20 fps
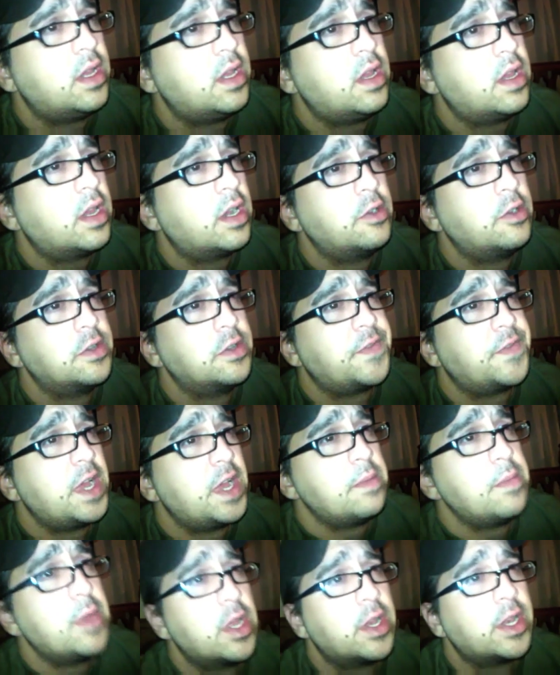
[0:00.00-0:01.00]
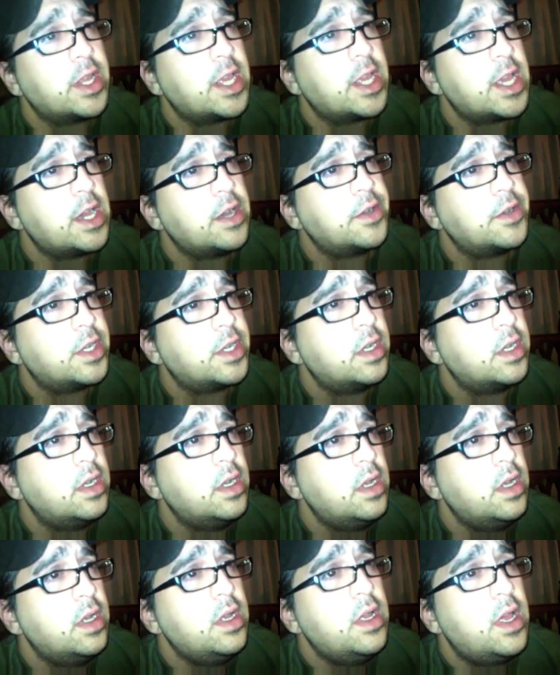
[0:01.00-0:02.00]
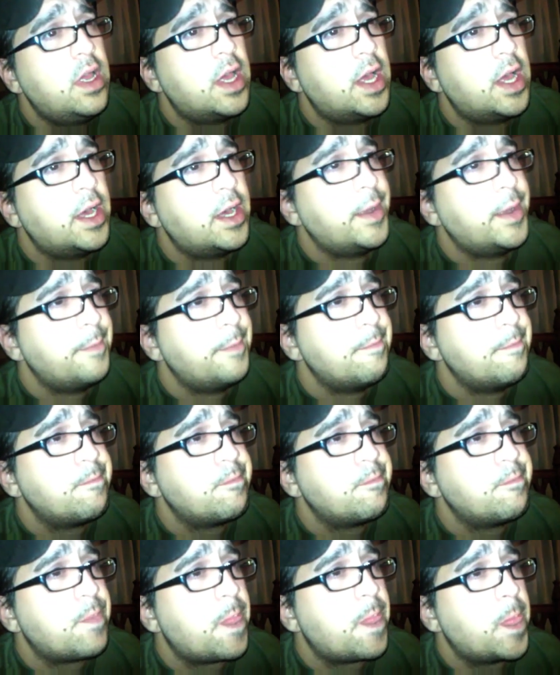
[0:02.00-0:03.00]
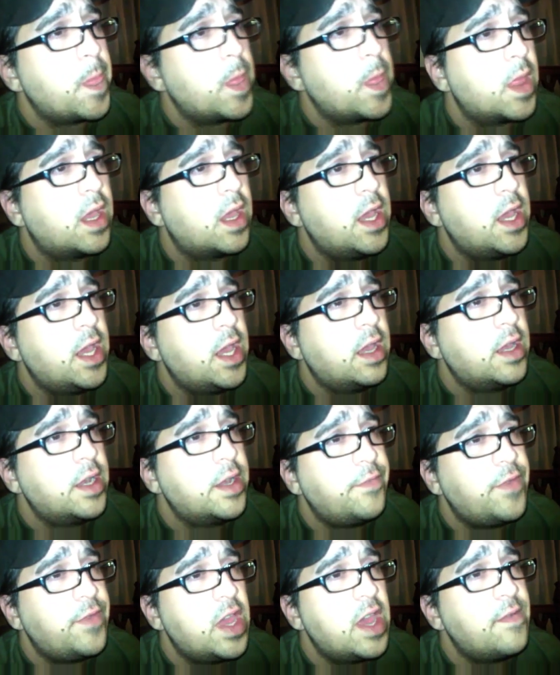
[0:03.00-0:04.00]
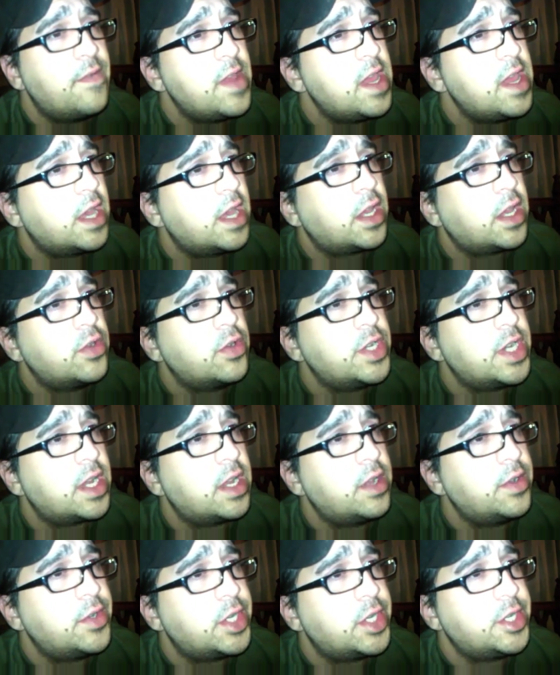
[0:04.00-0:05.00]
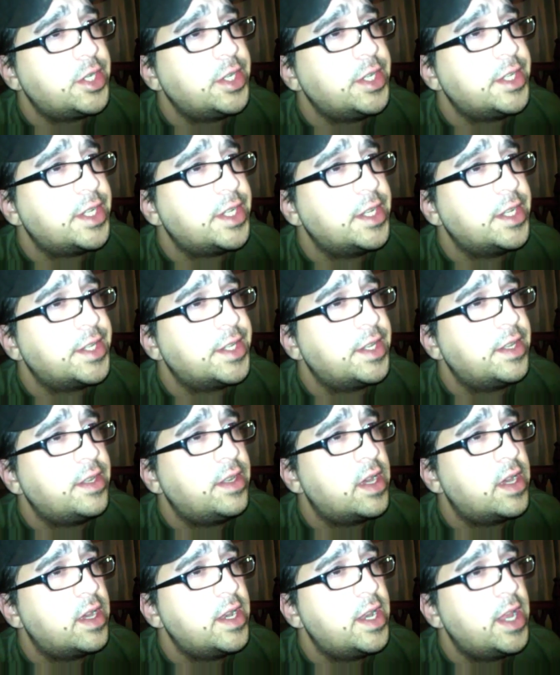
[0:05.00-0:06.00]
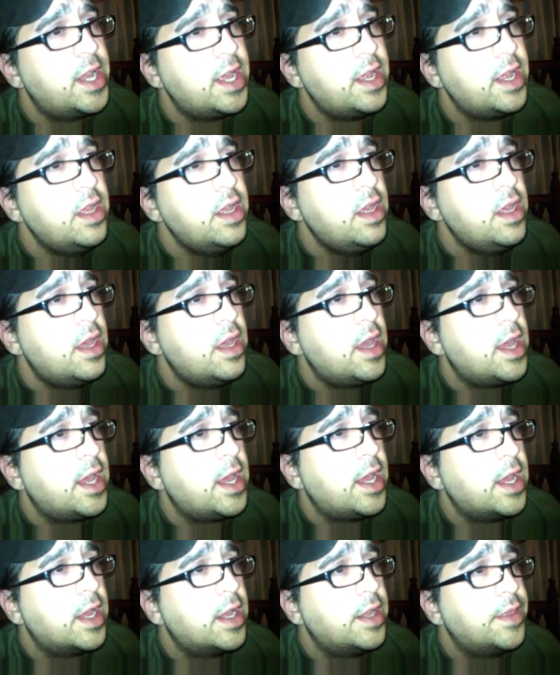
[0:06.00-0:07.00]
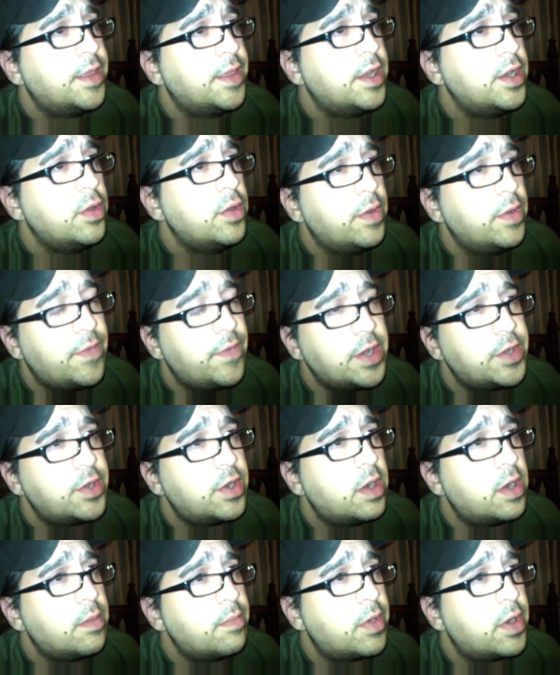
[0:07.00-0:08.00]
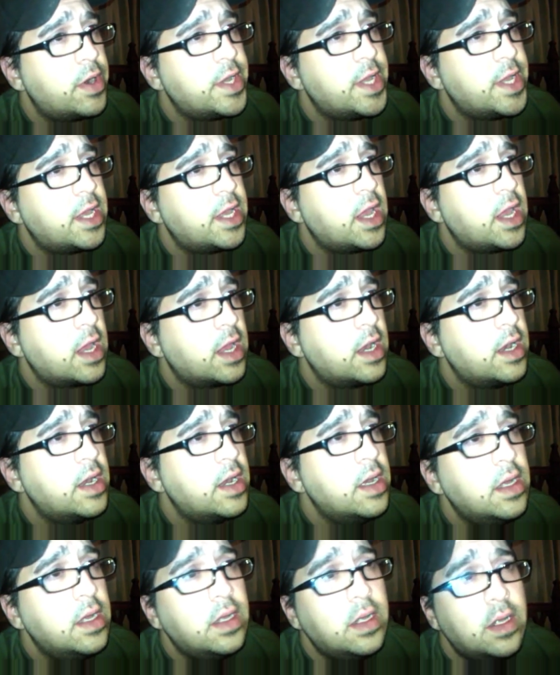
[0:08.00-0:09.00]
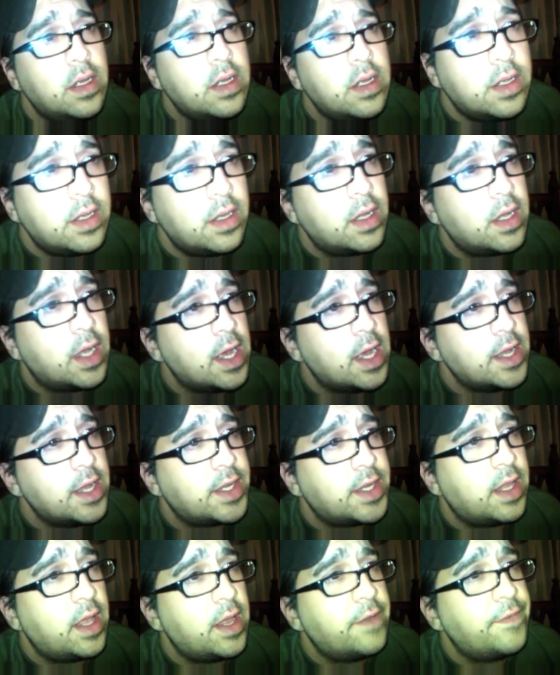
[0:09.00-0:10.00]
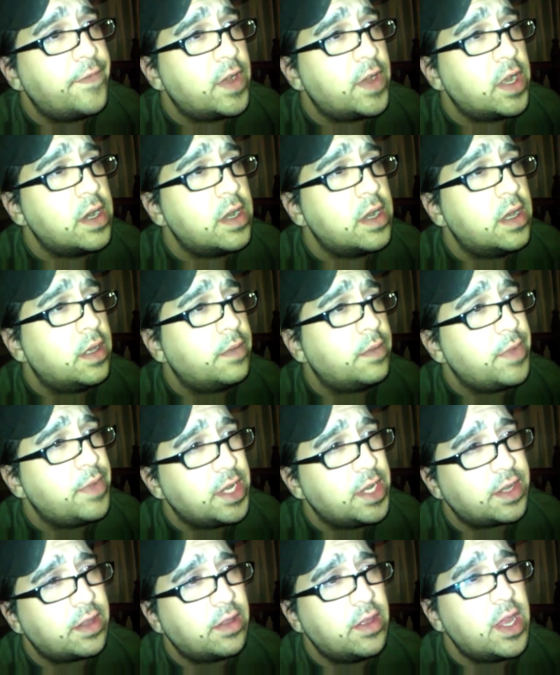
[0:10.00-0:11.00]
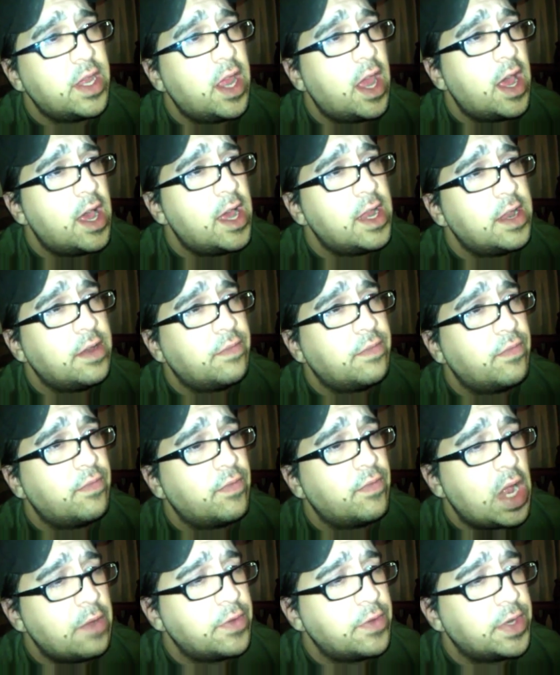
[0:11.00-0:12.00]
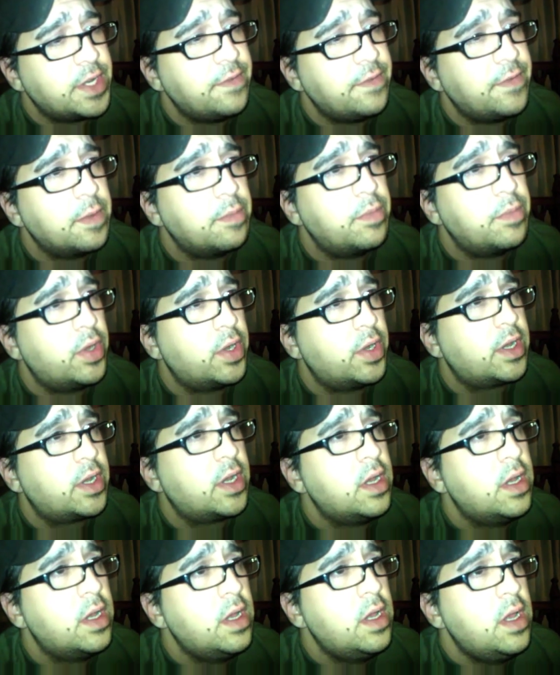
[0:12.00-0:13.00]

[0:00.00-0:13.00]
You can always find me on the couch. Um, and if you haven't yet, go check out ChachiSays.net and the new adventure I'm partaking in. Uh, it's a lot of fun. Basically, I I received a book,